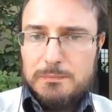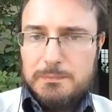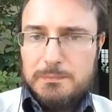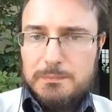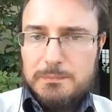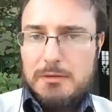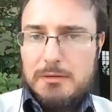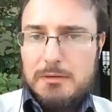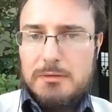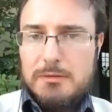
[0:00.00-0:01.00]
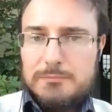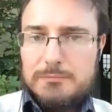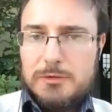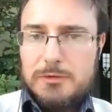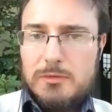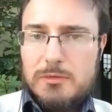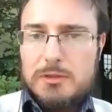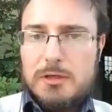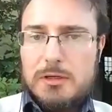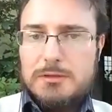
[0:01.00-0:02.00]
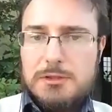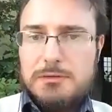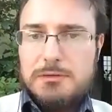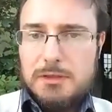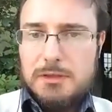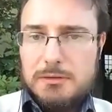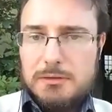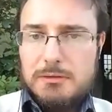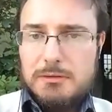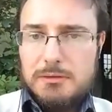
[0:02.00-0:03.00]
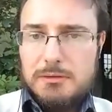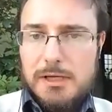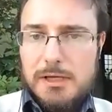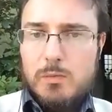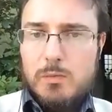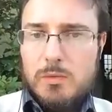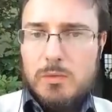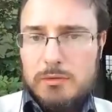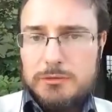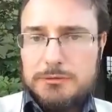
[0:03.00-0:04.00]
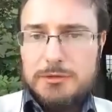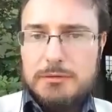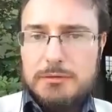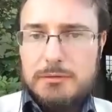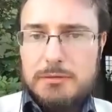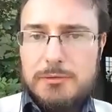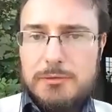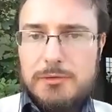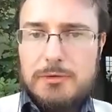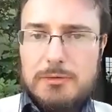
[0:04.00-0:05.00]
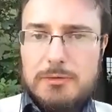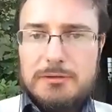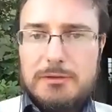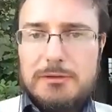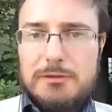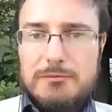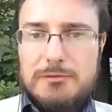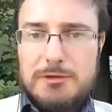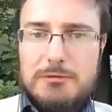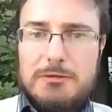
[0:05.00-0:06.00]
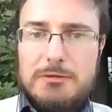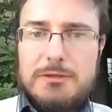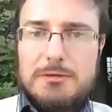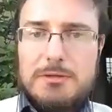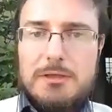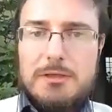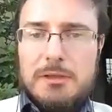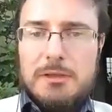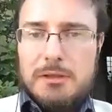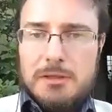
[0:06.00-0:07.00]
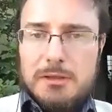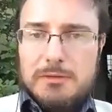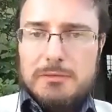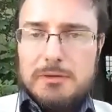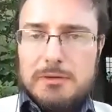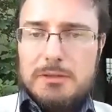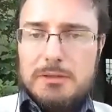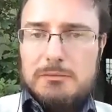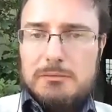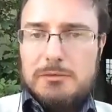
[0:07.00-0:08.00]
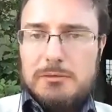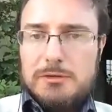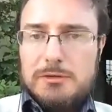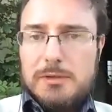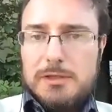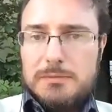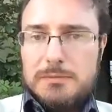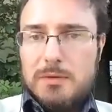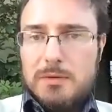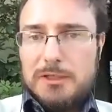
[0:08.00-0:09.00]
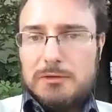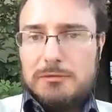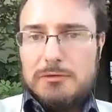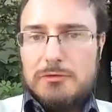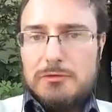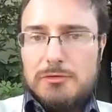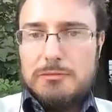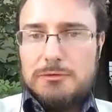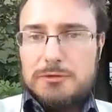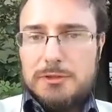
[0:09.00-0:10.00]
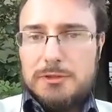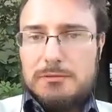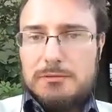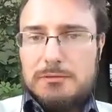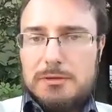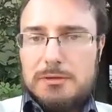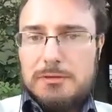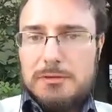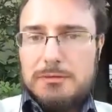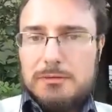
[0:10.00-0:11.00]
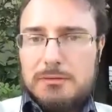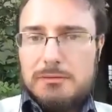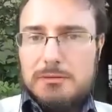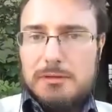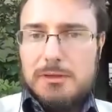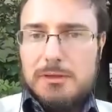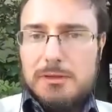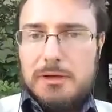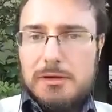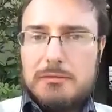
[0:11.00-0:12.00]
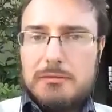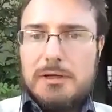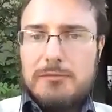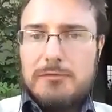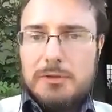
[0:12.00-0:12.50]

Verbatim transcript: from organizations like uh, Airwars and the Bureau of Investigative Journalists that the US bombing through drones and uh, other uh, aircraft